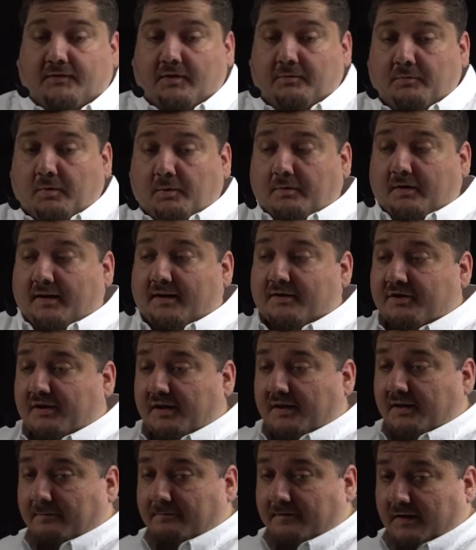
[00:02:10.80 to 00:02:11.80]
So then what we'll
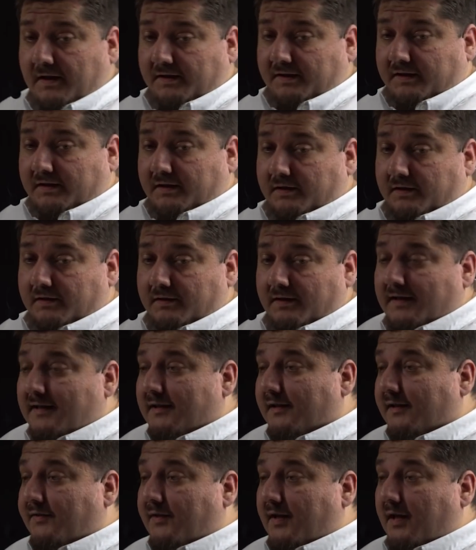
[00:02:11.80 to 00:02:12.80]
actually end up finding here
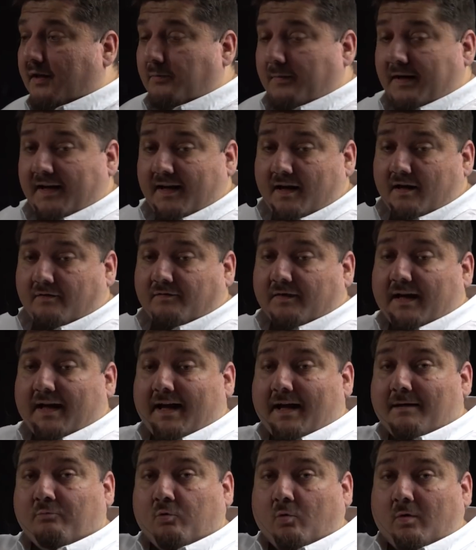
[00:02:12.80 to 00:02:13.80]
is that we have
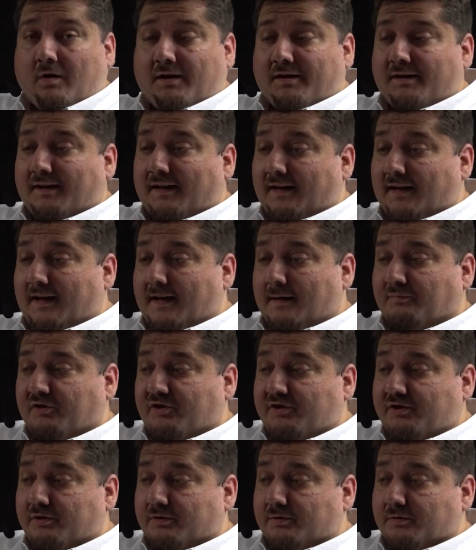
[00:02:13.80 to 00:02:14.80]
app 1 and app
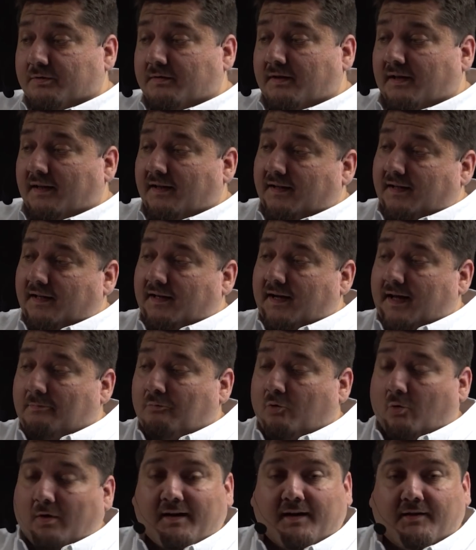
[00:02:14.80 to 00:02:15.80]
2, and
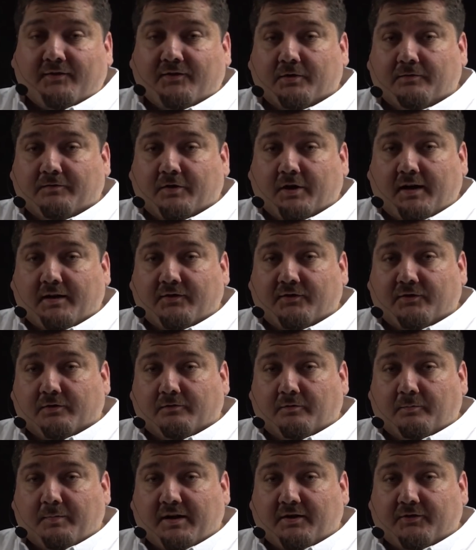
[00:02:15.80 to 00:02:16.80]
app 1 has server A and
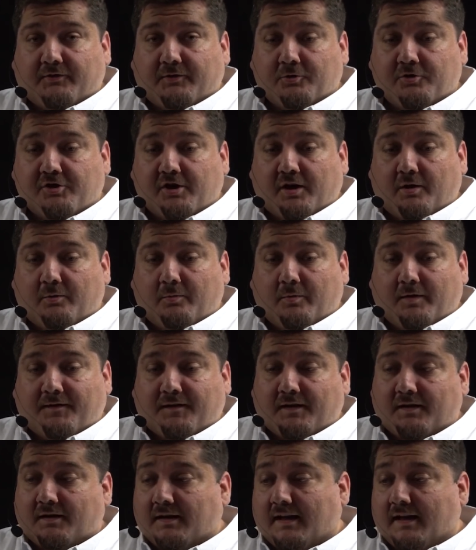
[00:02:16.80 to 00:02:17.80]
server B associated
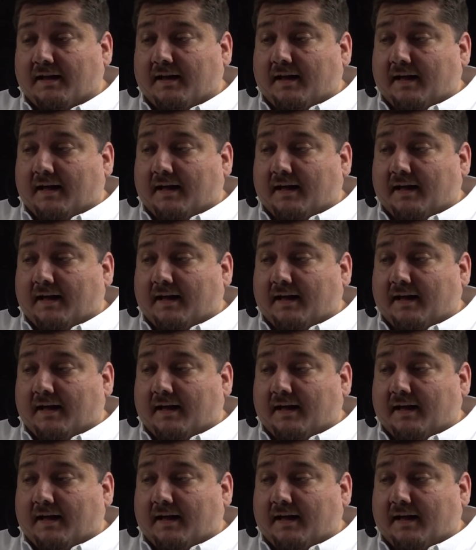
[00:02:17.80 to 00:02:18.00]
with it.